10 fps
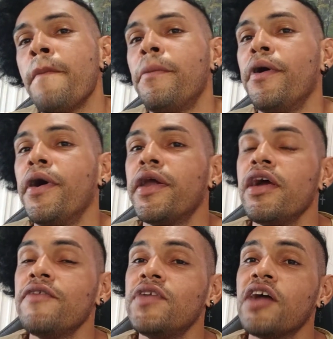But
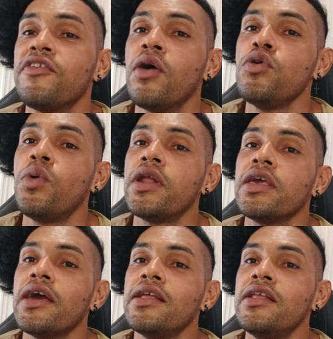if that's how you want to
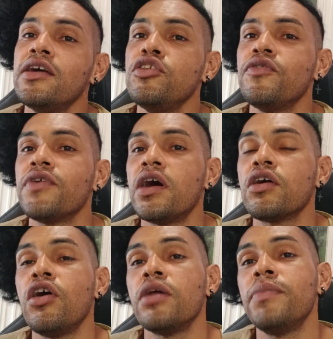get it in, you've got to
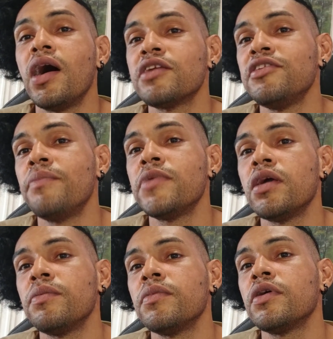cut back
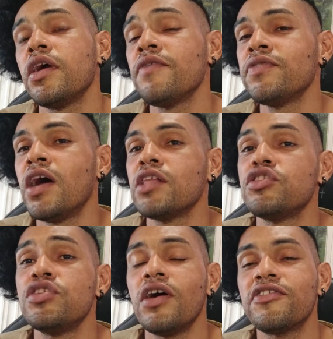something. If not,
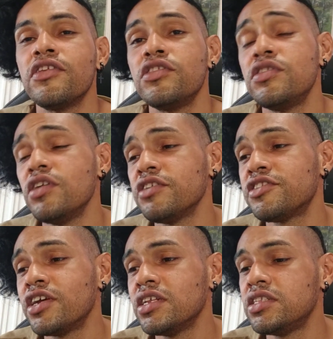just
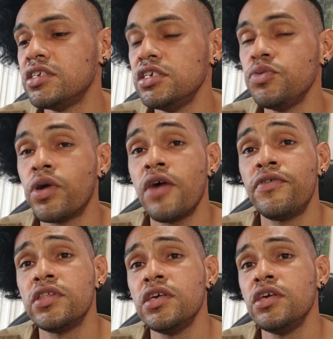drink the tea,
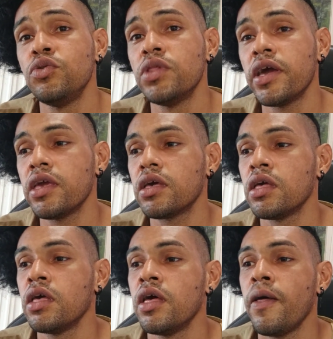whatever tea you like.
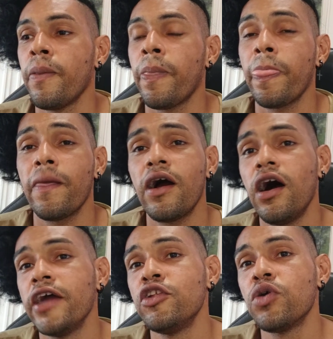
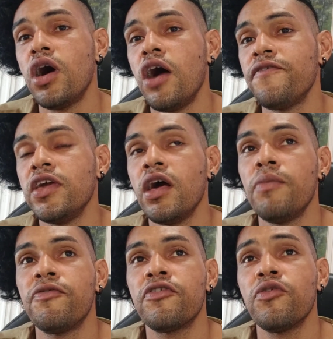You know, coffee
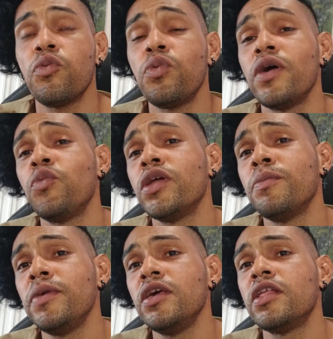helps with
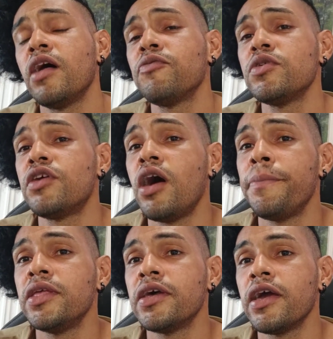me. It helps with your
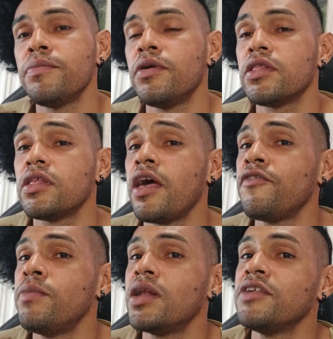appetite, but
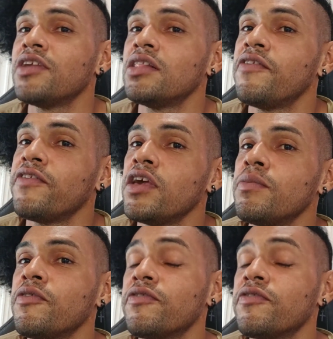everybody's not the same and